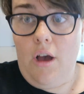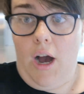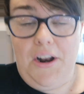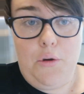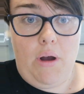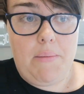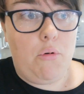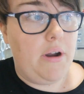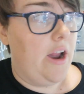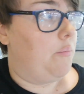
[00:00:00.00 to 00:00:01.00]
I don't know why
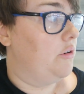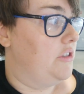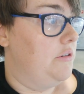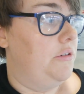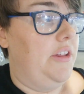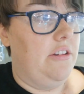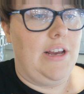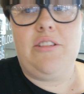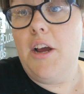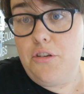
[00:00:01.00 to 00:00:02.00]
more airports don't do this.
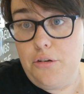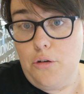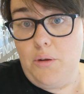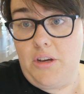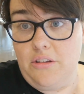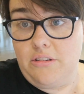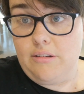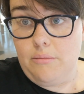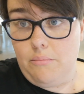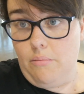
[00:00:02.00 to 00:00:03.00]
Actually, I do, because,
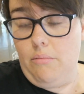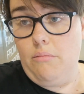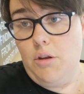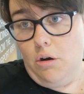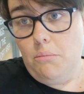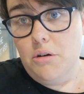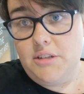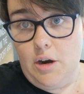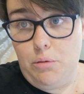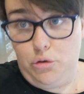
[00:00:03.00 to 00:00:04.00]
you know, most
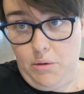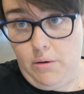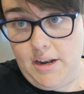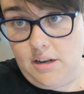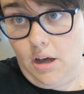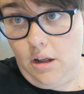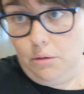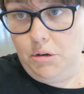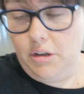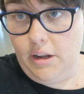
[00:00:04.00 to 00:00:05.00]
airports would be quite dull,
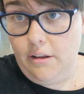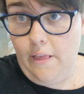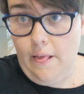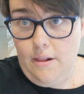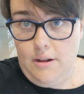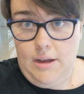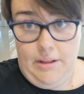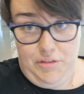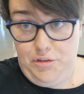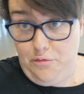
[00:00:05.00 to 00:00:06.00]
wouldn't it?
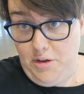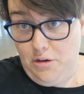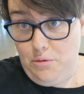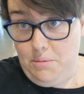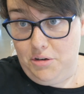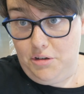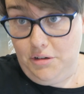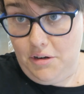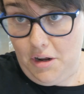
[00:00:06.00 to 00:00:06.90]
And this is the field we built it on, and